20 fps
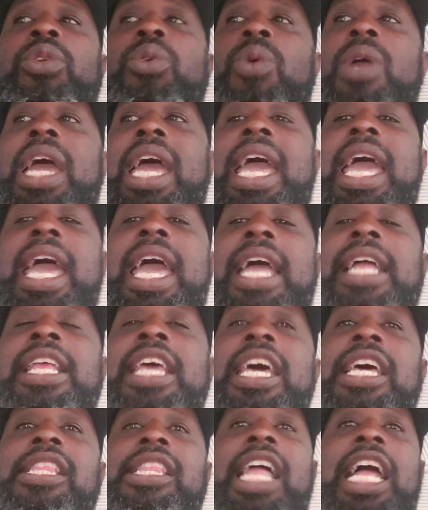you had?
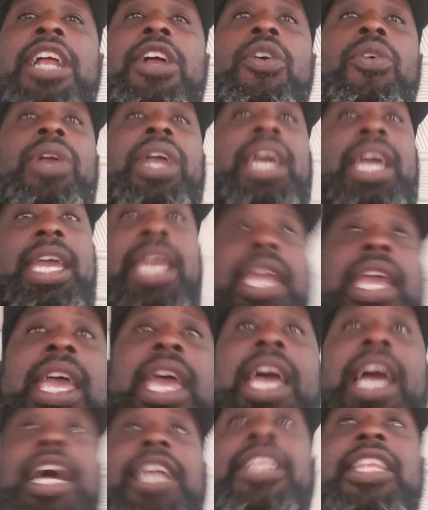Like, okay,
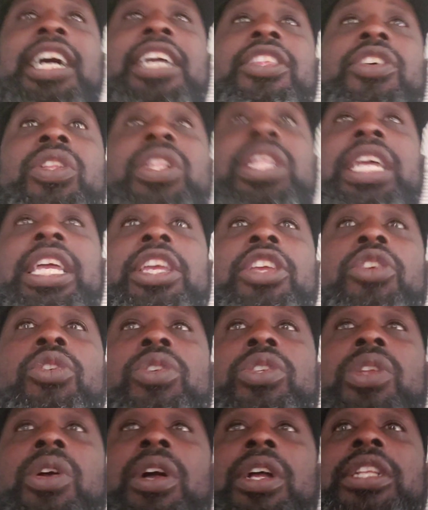another thing you
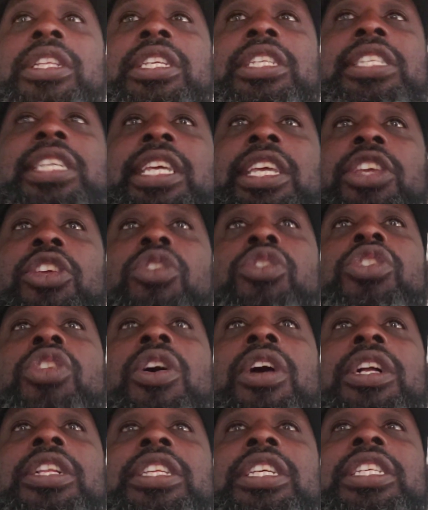start to see. You
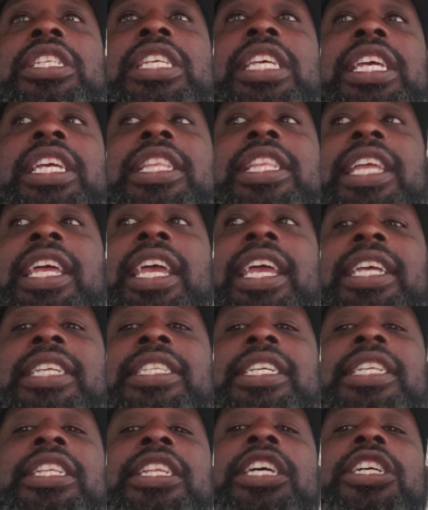start to see
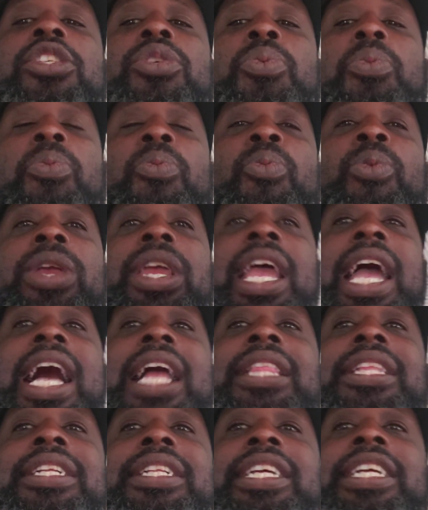things in this
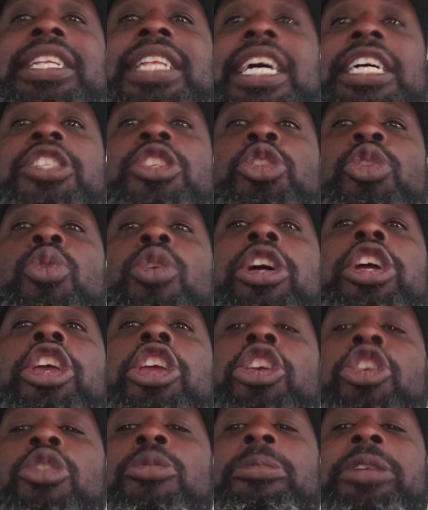reality that you
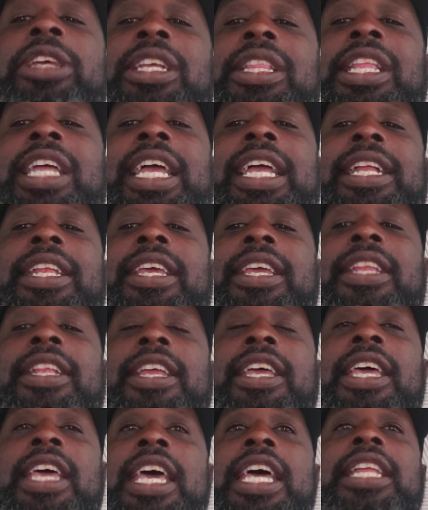accumulated,
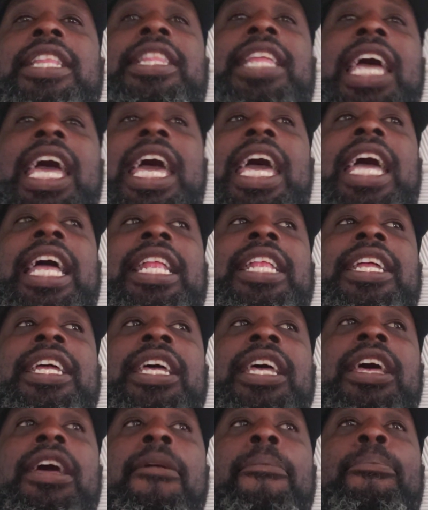that
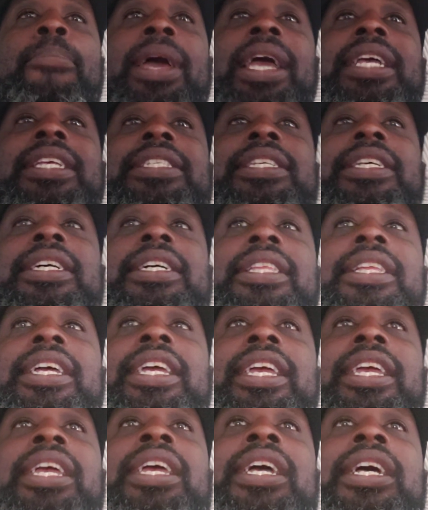
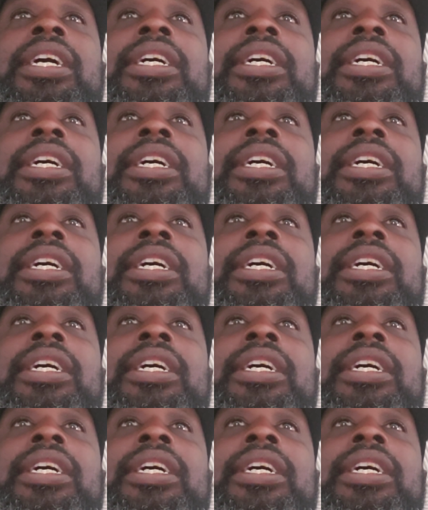basically